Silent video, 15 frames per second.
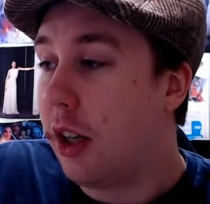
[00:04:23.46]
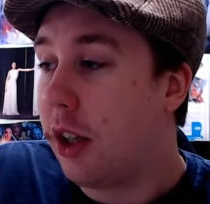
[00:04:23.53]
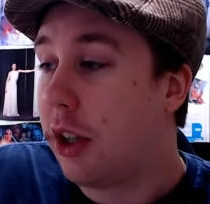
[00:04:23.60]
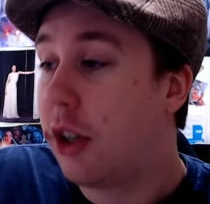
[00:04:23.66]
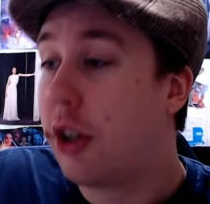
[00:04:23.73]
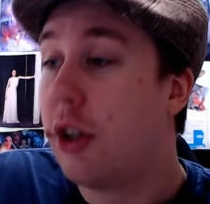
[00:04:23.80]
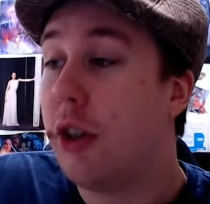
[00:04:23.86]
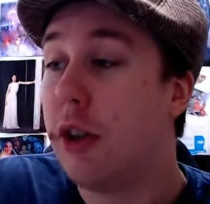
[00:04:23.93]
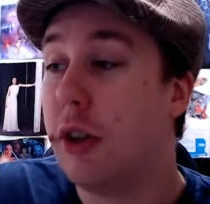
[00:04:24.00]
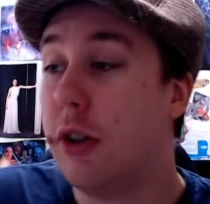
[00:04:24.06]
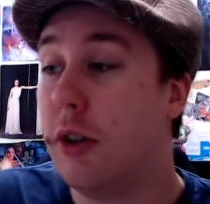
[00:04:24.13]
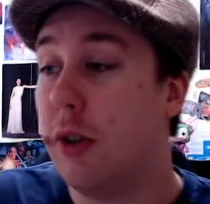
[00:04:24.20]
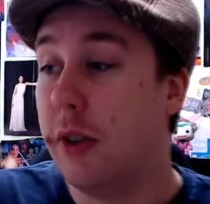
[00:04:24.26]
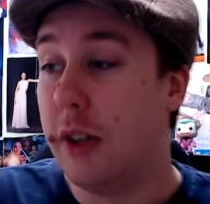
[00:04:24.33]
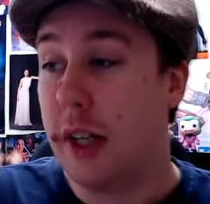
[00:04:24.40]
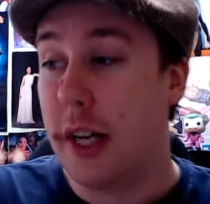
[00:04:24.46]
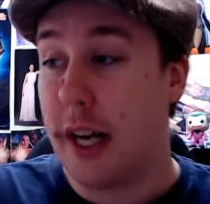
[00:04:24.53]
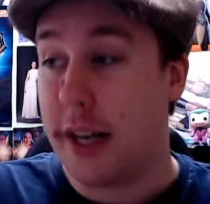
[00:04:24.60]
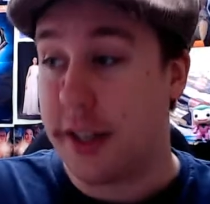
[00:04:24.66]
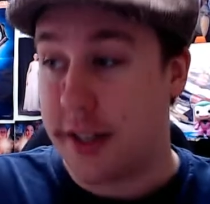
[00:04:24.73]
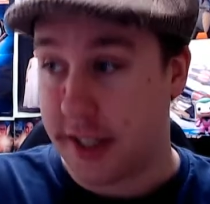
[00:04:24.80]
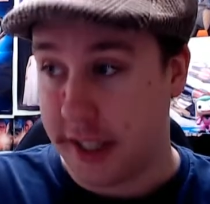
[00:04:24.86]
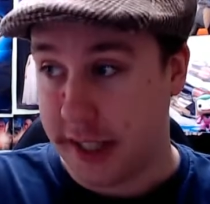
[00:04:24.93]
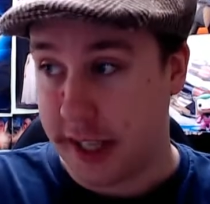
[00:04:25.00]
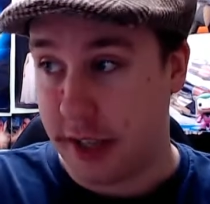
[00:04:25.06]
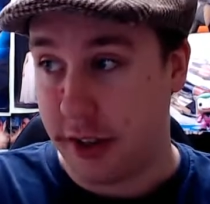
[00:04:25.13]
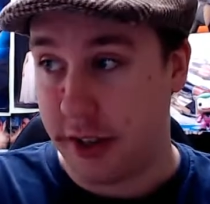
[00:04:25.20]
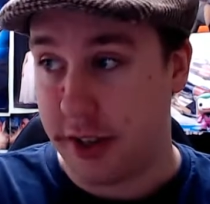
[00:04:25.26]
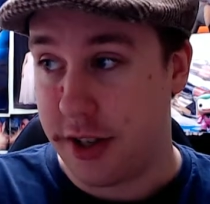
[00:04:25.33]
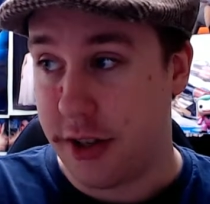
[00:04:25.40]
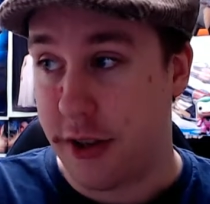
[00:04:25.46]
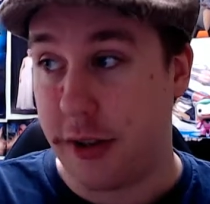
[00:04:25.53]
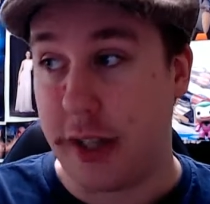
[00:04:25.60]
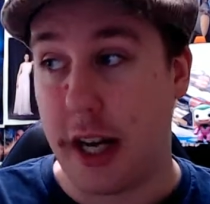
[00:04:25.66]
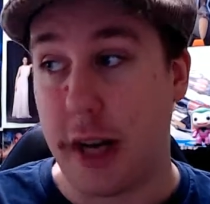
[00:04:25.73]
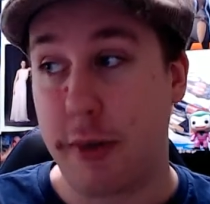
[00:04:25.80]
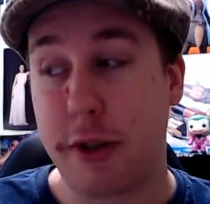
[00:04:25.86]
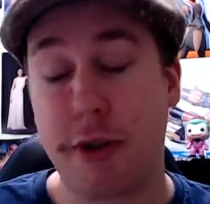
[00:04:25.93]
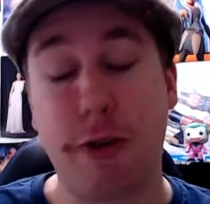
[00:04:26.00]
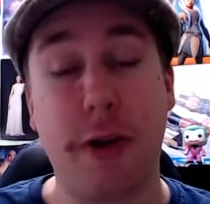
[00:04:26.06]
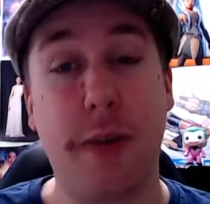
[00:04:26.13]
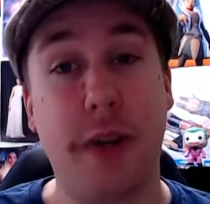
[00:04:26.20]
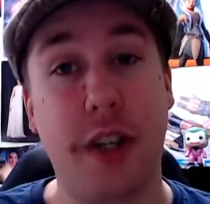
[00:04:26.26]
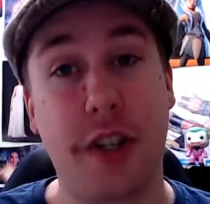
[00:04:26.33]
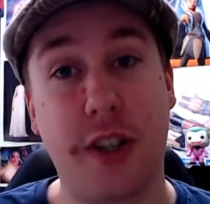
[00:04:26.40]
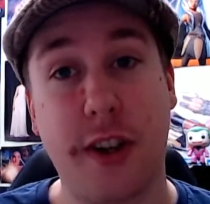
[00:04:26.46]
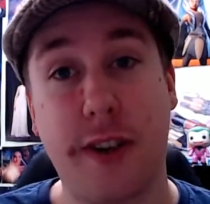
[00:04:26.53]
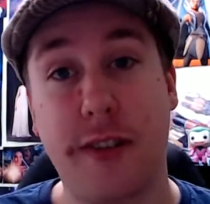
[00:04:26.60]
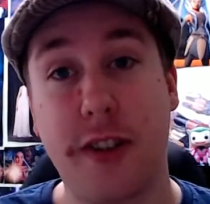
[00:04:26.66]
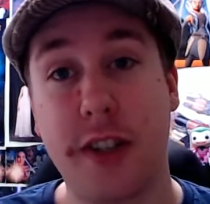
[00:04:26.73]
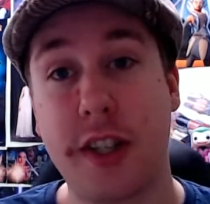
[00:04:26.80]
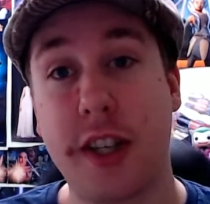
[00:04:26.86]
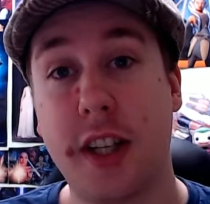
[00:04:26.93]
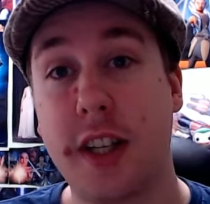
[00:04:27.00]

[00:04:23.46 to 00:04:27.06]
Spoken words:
Google has detailed its new game streaming service.